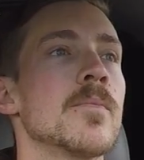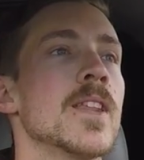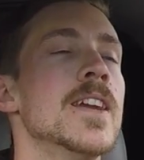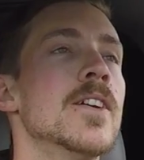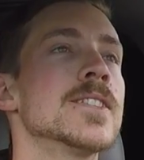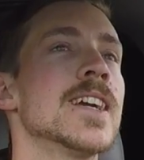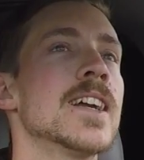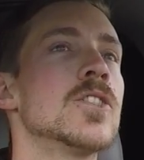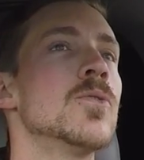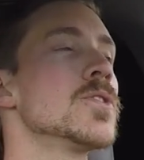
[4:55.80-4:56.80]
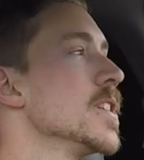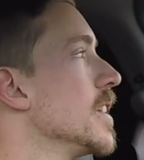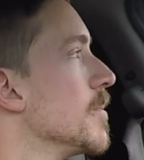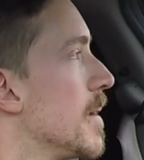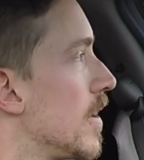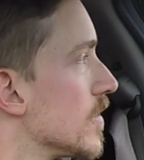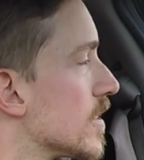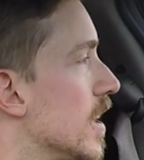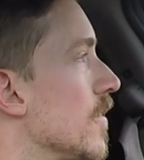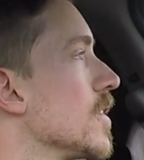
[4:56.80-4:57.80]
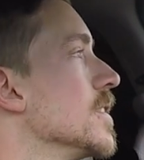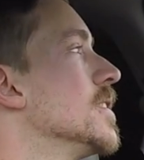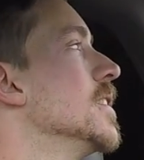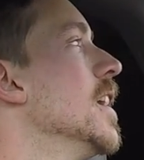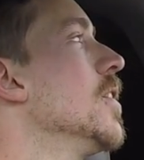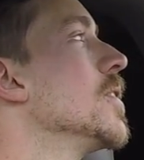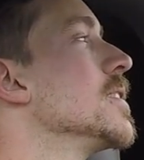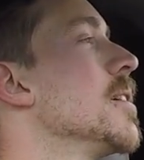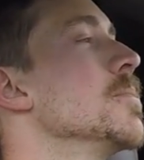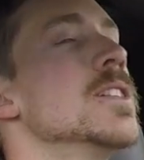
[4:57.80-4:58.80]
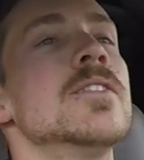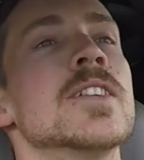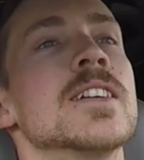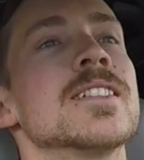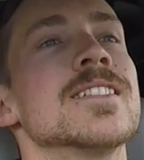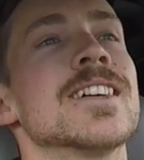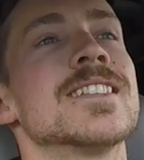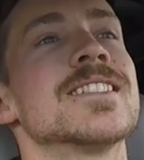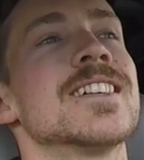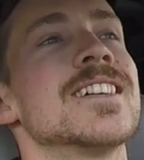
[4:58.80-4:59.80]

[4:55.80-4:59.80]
it's kind of cool seeing the mountains covered in snow as I'm leaving, because that's,